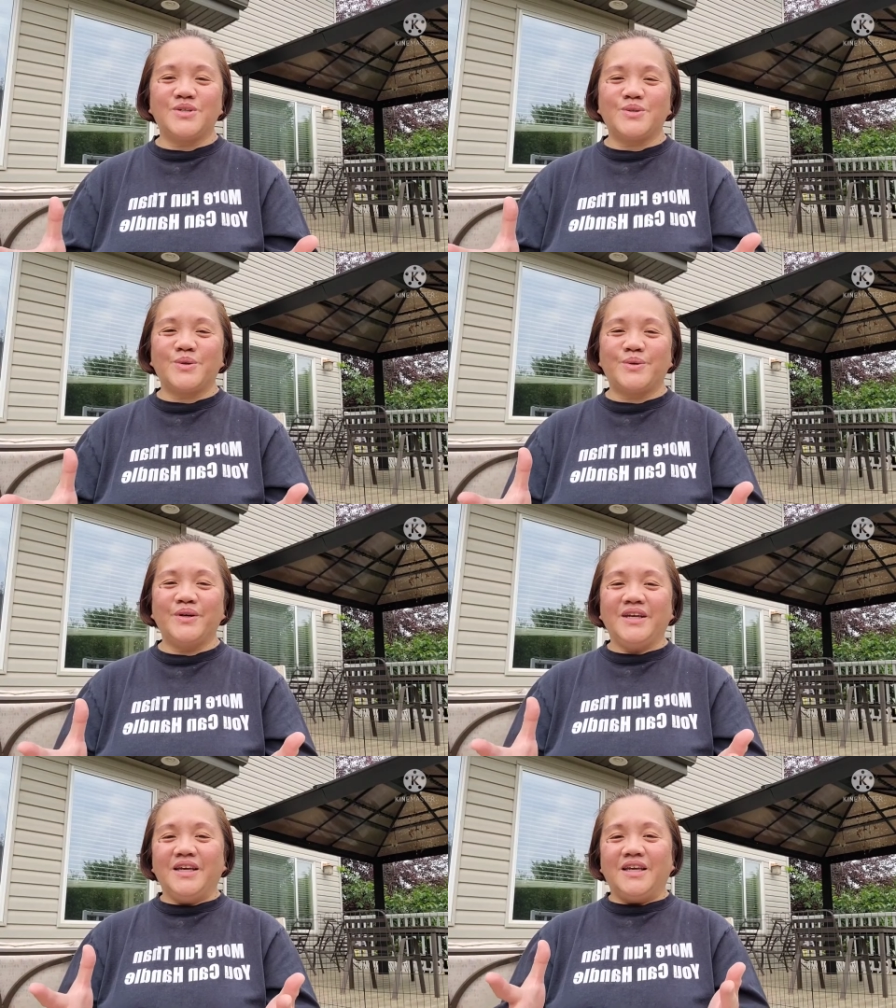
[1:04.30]
So
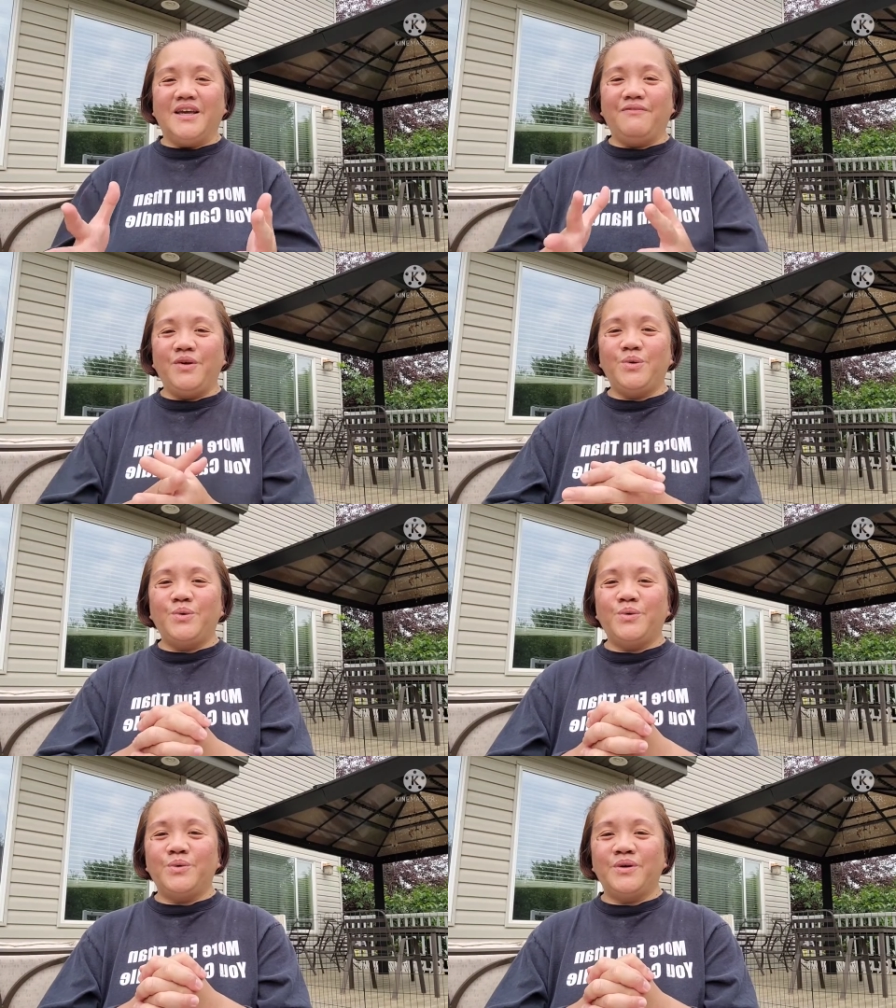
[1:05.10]
if
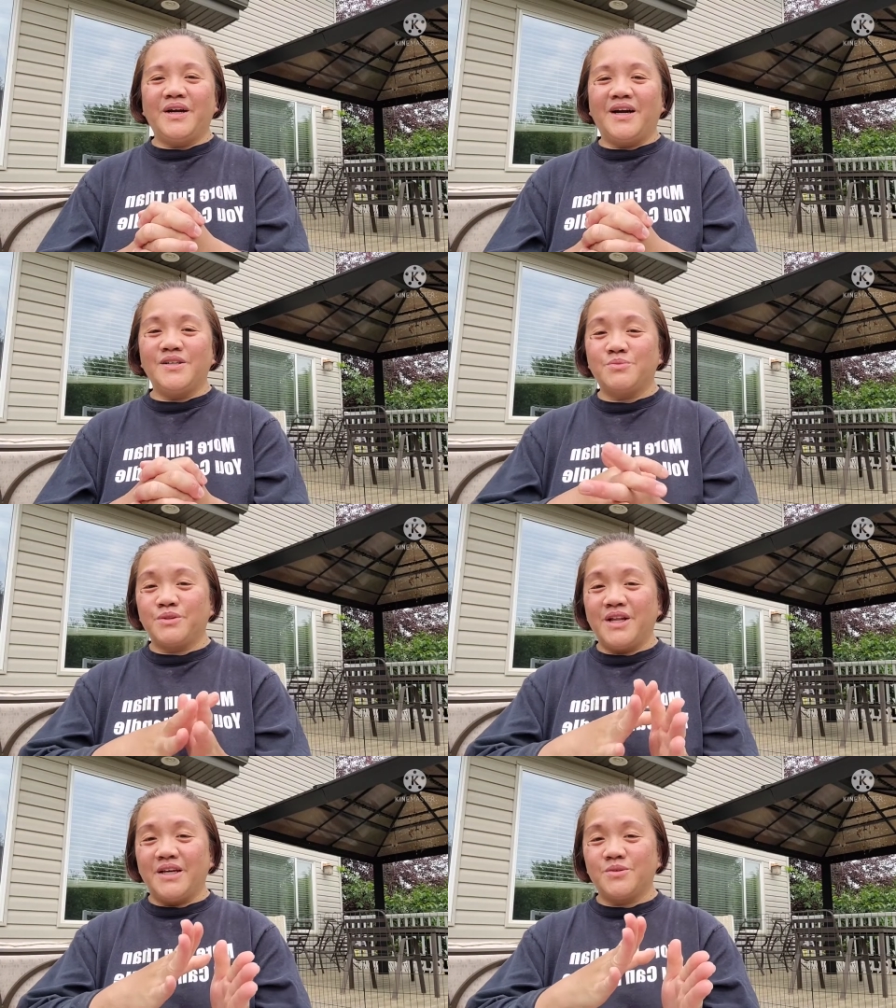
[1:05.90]
you guys
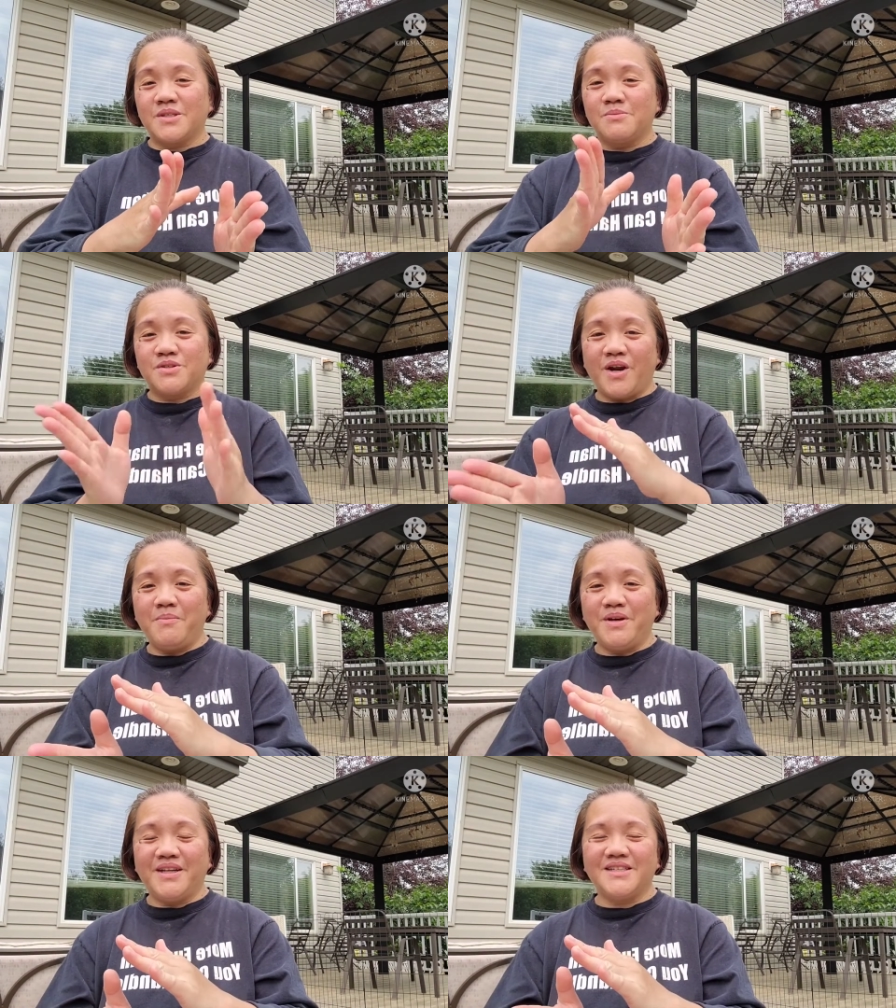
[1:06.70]
would like to subscribe
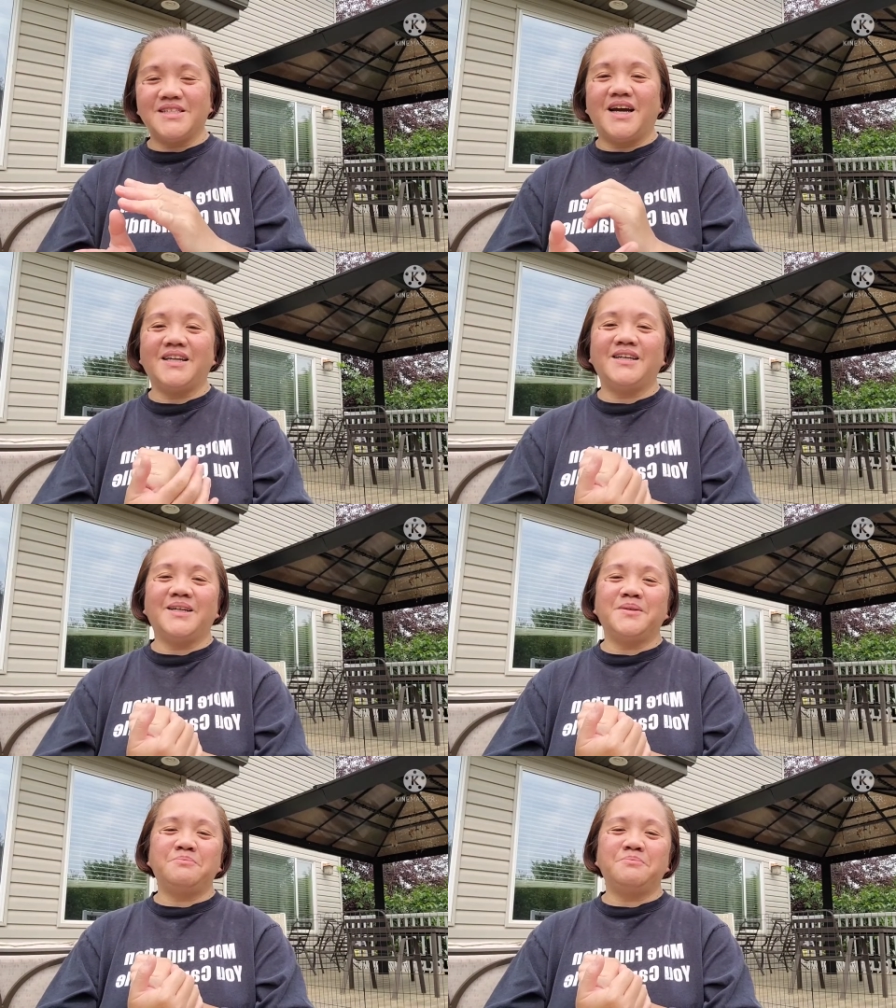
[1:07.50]
on that channel,